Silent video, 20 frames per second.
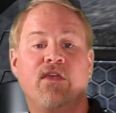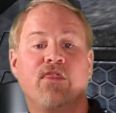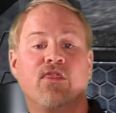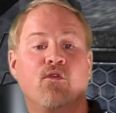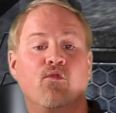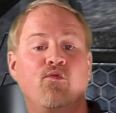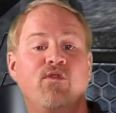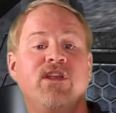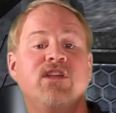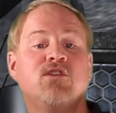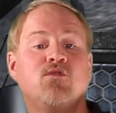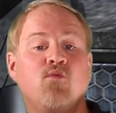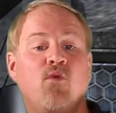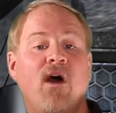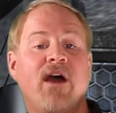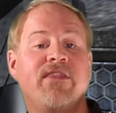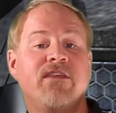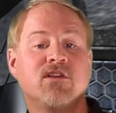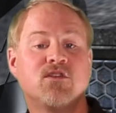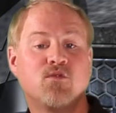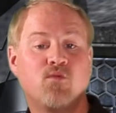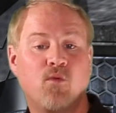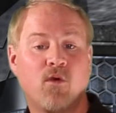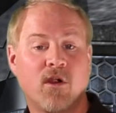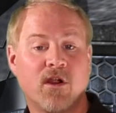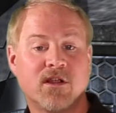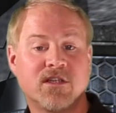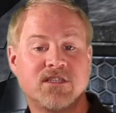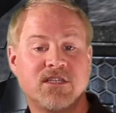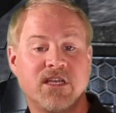The reason why this
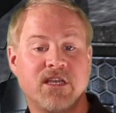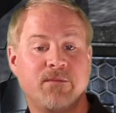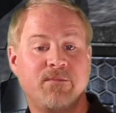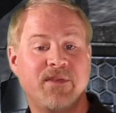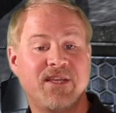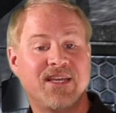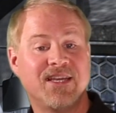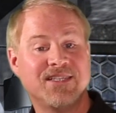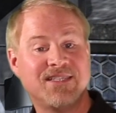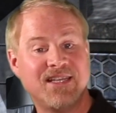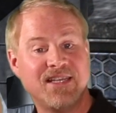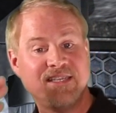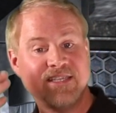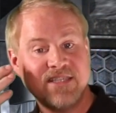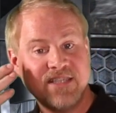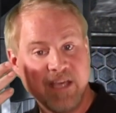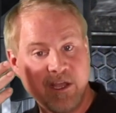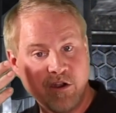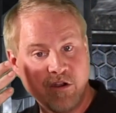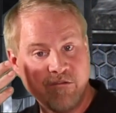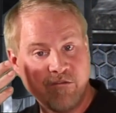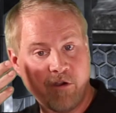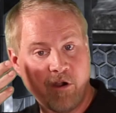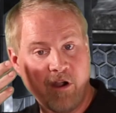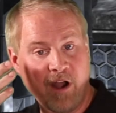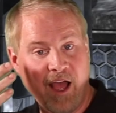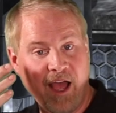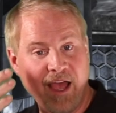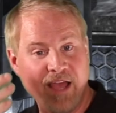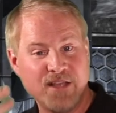works is because the center of
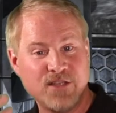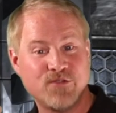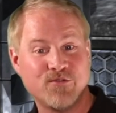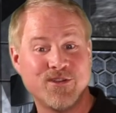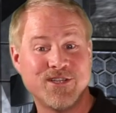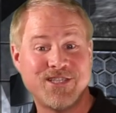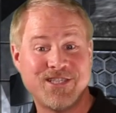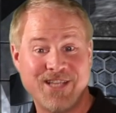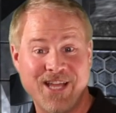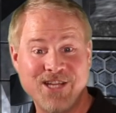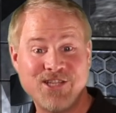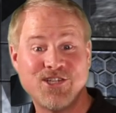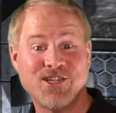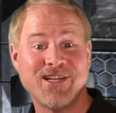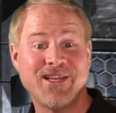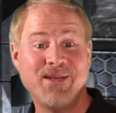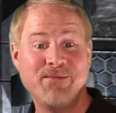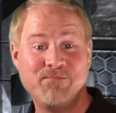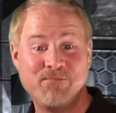our eyes are essentially